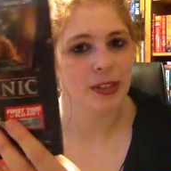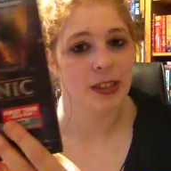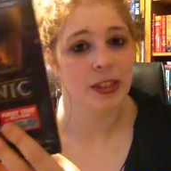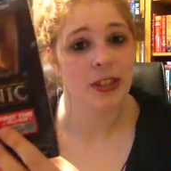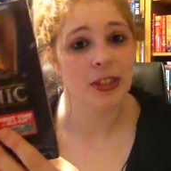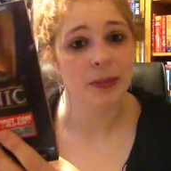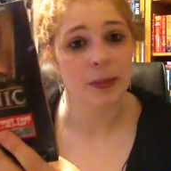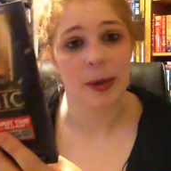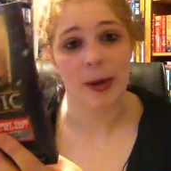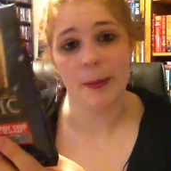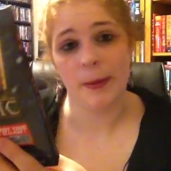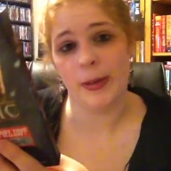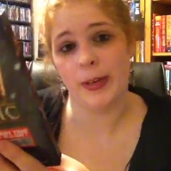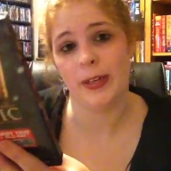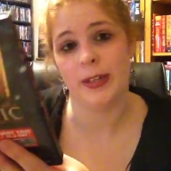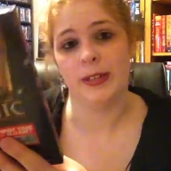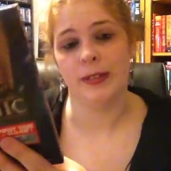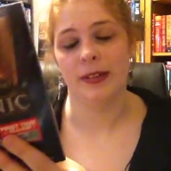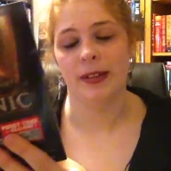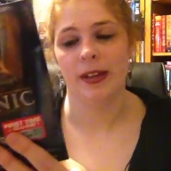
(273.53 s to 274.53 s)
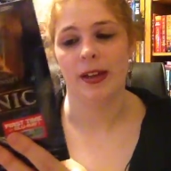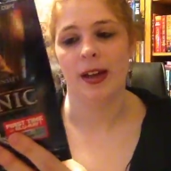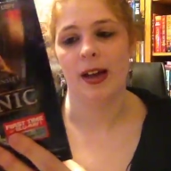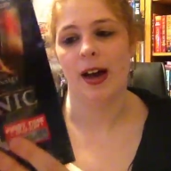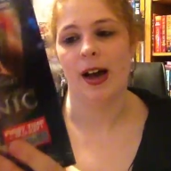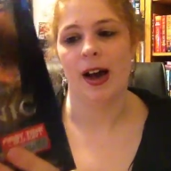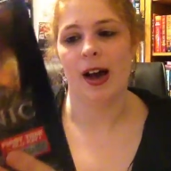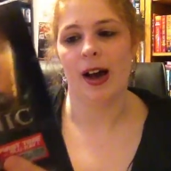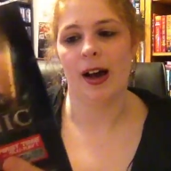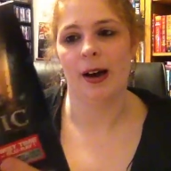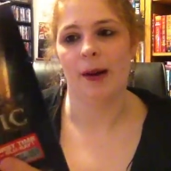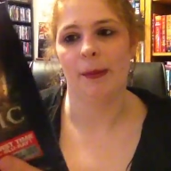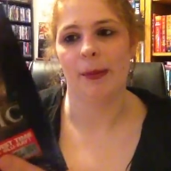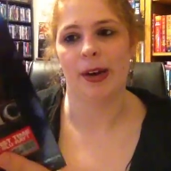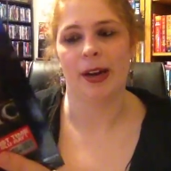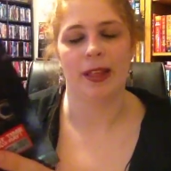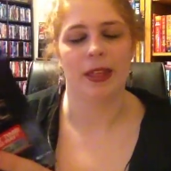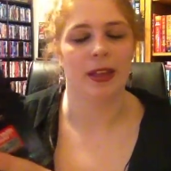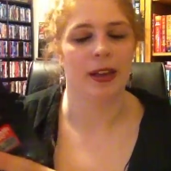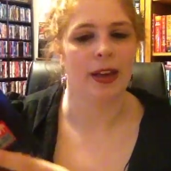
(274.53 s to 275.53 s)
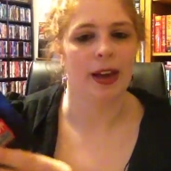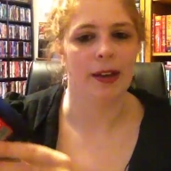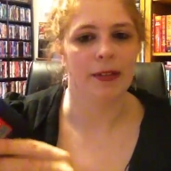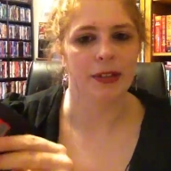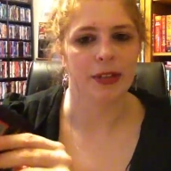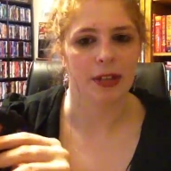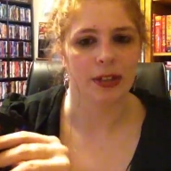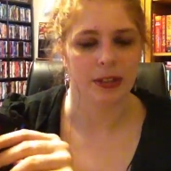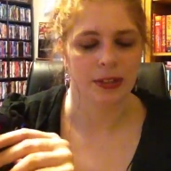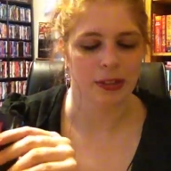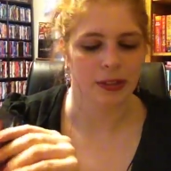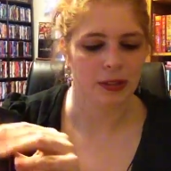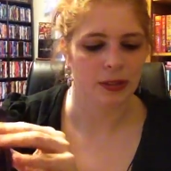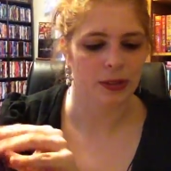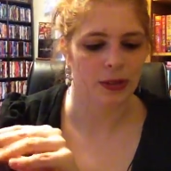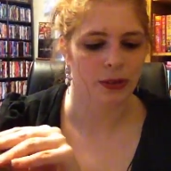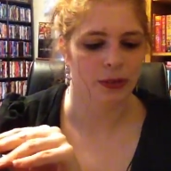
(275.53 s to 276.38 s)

That's just my opinion, um, but I think Avatar is a little